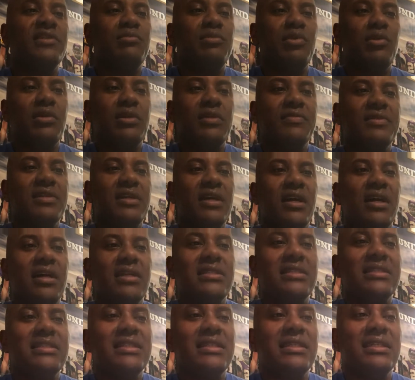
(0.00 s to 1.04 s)
is born of
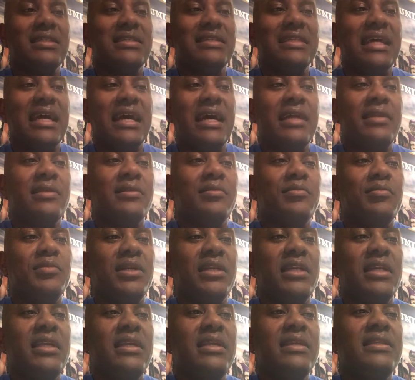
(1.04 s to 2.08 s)
God sinneth not,
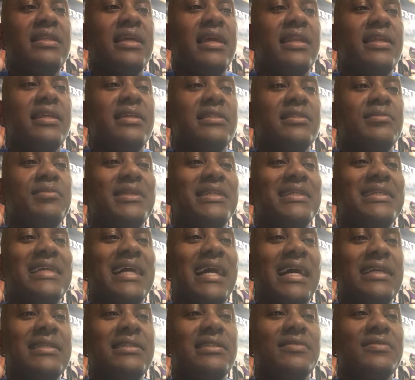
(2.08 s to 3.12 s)
but he that is
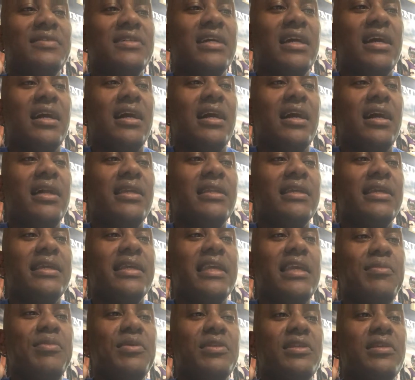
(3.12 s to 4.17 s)
begotten of God
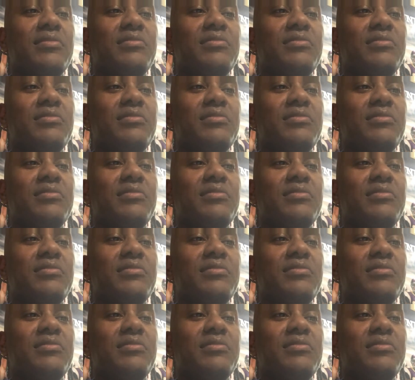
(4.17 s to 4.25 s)
keepeth